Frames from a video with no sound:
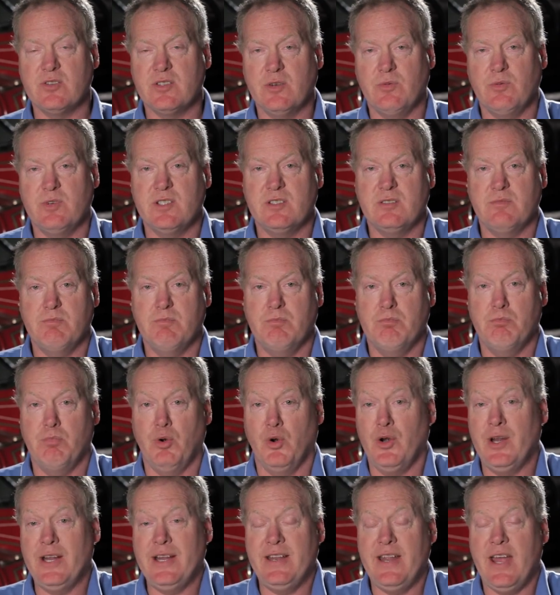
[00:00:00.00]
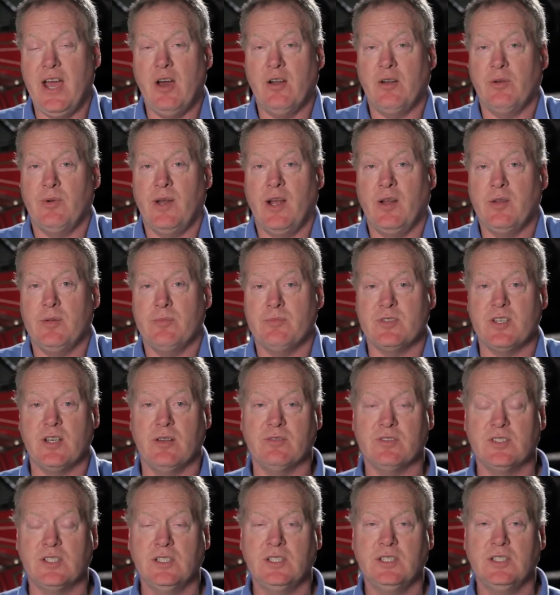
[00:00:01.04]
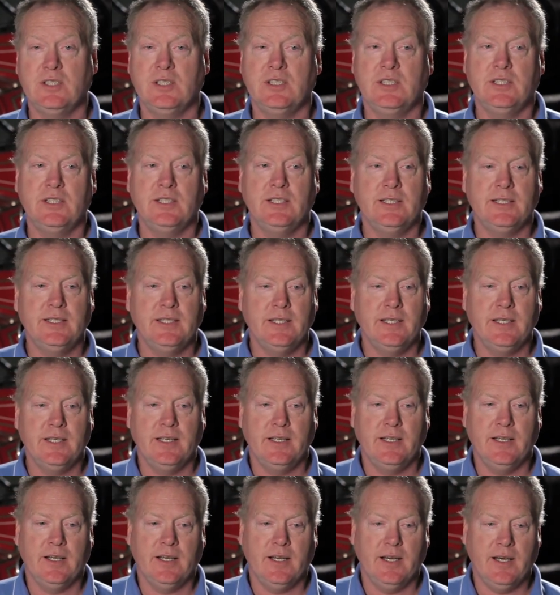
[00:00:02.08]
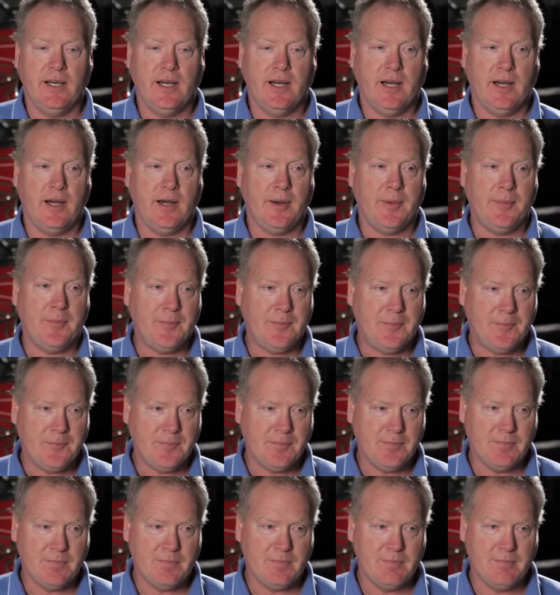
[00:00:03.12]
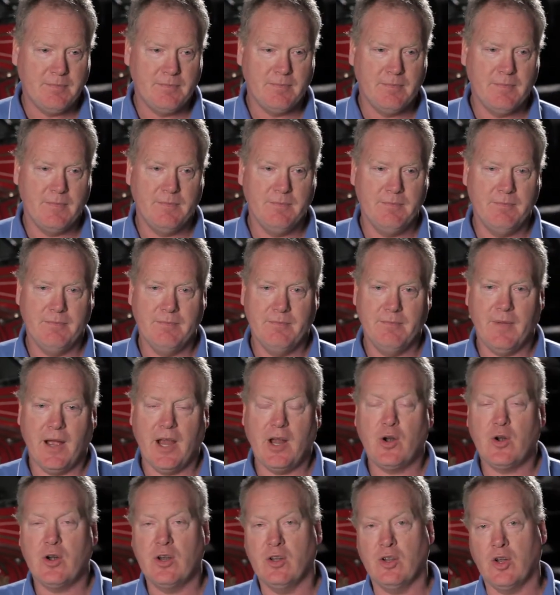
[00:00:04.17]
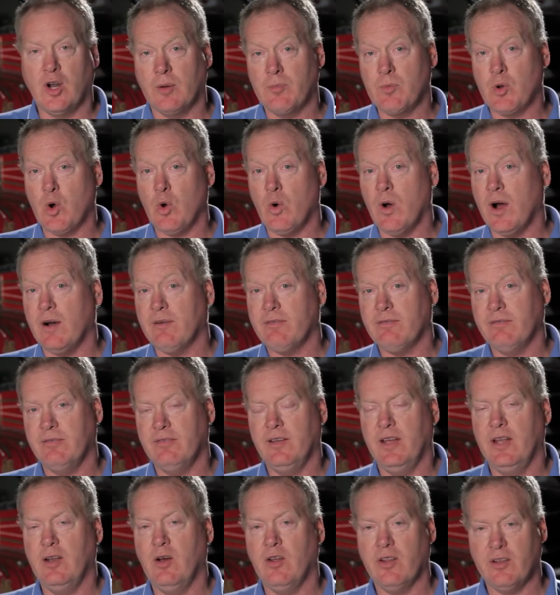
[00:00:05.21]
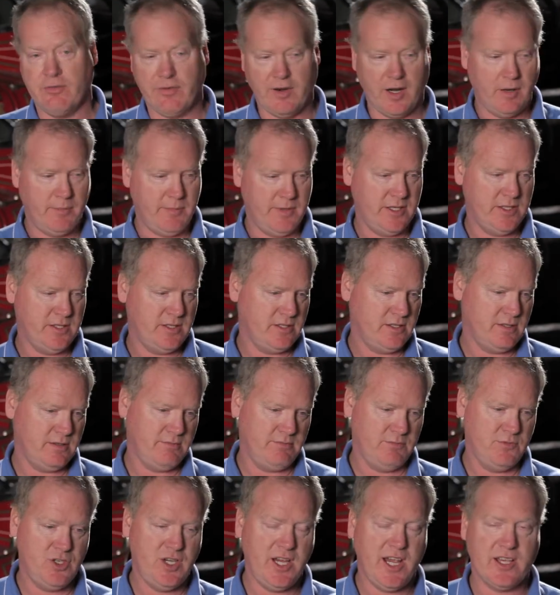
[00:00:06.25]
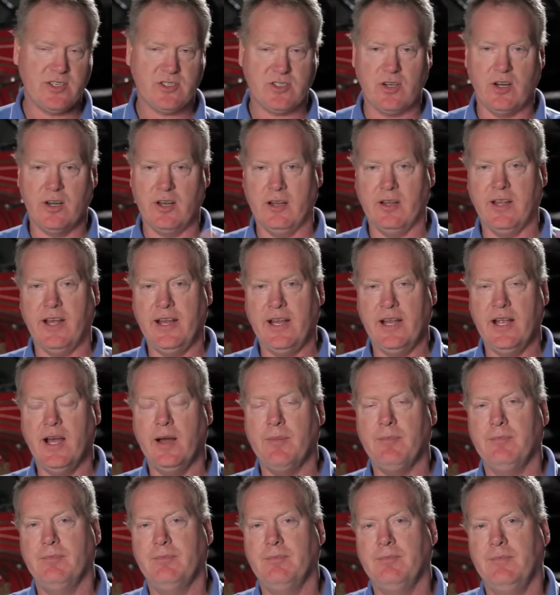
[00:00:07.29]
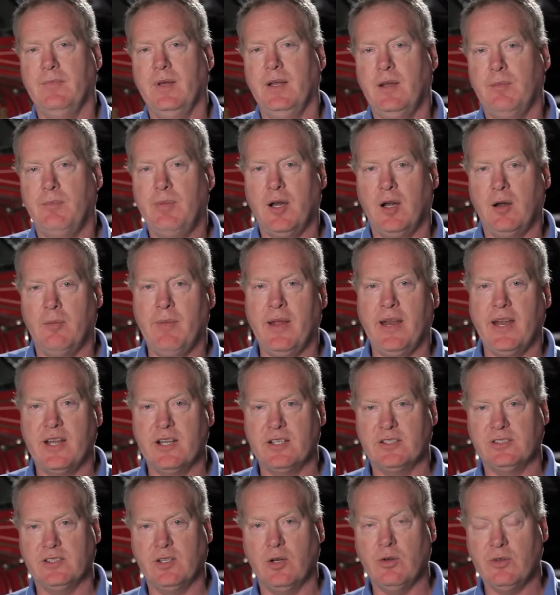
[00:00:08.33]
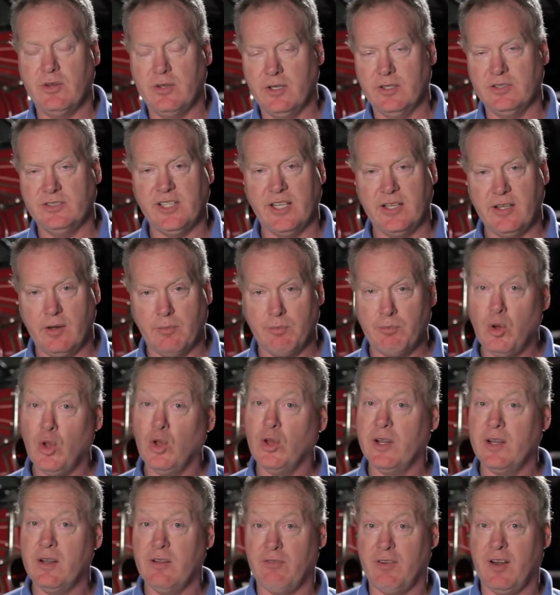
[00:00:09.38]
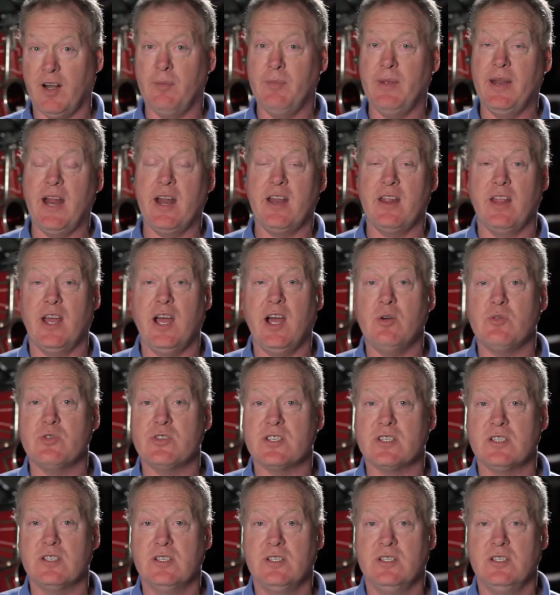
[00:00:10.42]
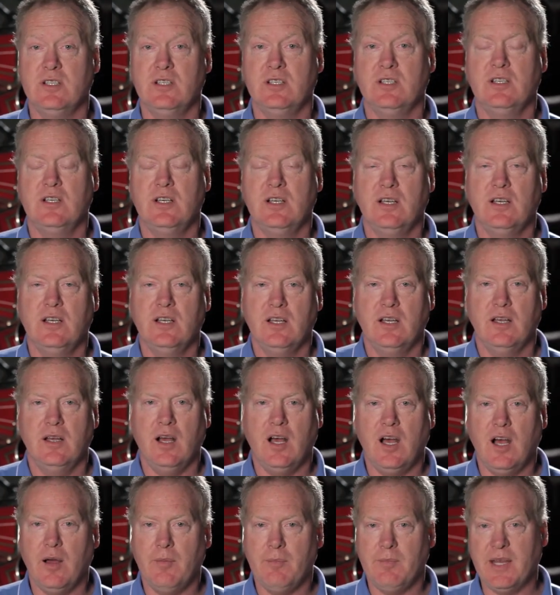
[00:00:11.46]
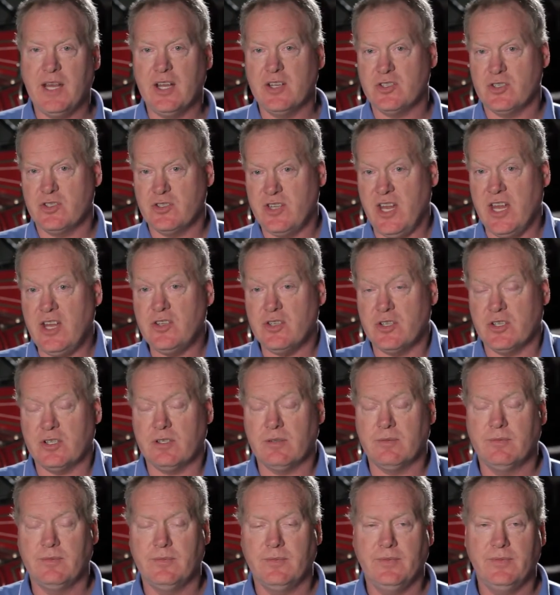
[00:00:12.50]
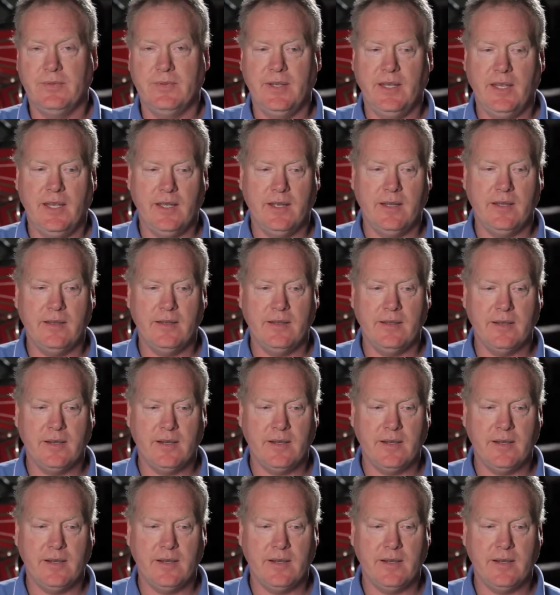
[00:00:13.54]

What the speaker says: that was burning down around themselves. I heard an alarm go off, and all the firemen's chests started lighting up, and the paramedics said they're pulling the firemen out of the house because there's danger. And